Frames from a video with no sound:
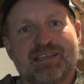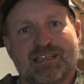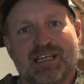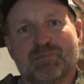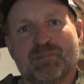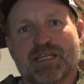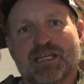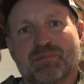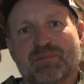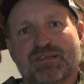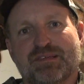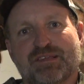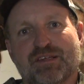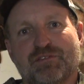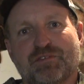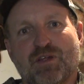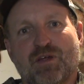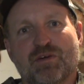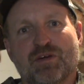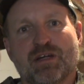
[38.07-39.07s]
let me get my
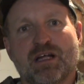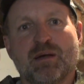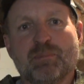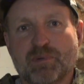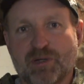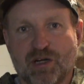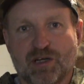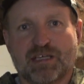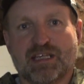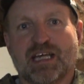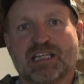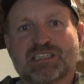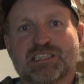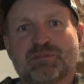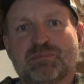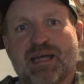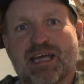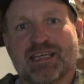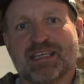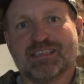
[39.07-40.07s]
stuff loaded up, and I'll catch
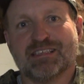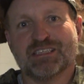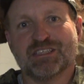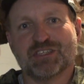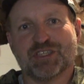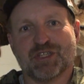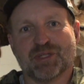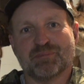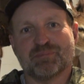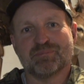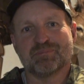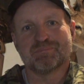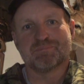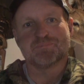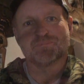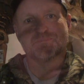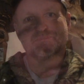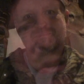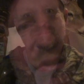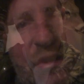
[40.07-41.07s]
you back in the Jeep.
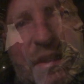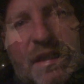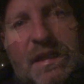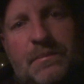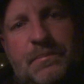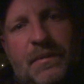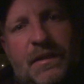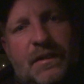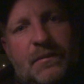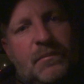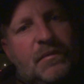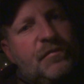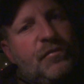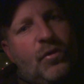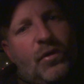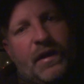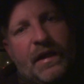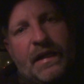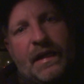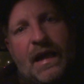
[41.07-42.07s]
Out in the Jeep, and
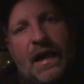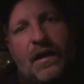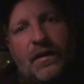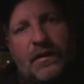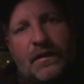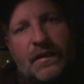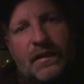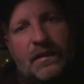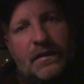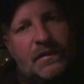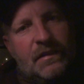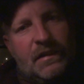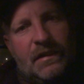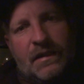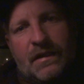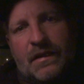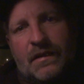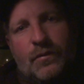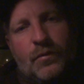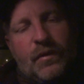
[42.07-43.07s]
before I head out, uh,
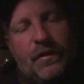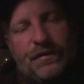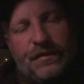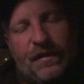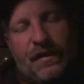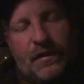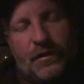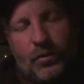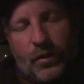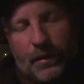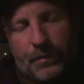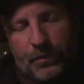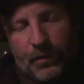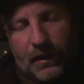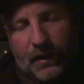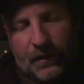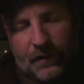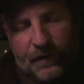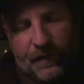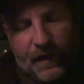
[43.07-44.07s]
I want to say a quick
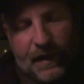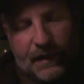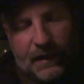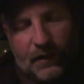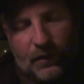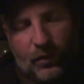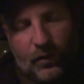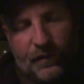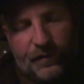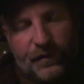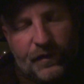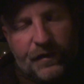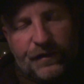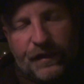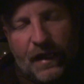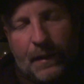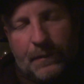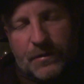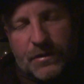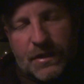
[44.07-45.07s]
prayer. Thank you, Lord, for this
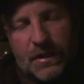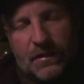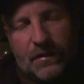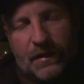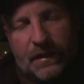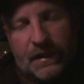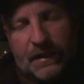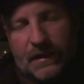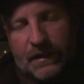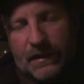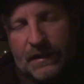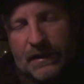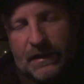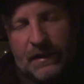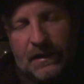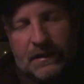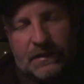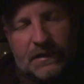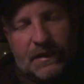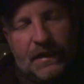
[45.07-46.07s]
opportunity
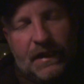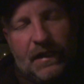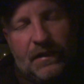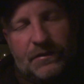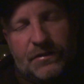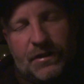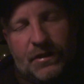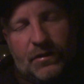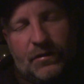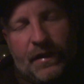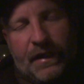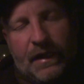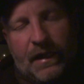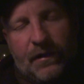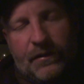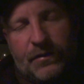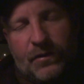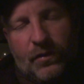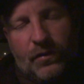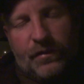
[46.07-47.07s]
to get out into your great
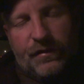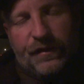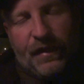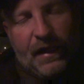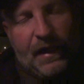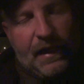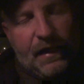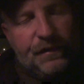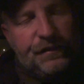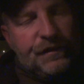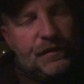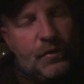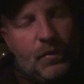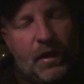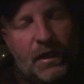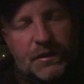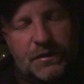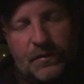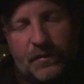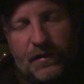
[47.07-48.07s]
outdoors. I ask that you
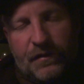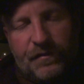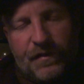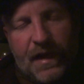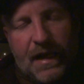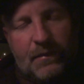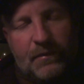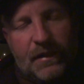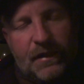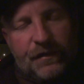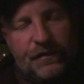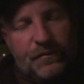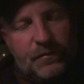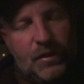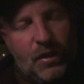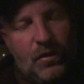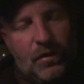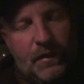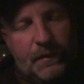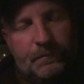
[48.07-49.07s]
watch over the family as I'm
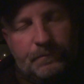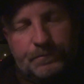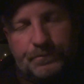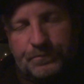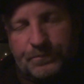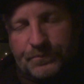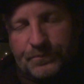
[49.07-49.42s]
going.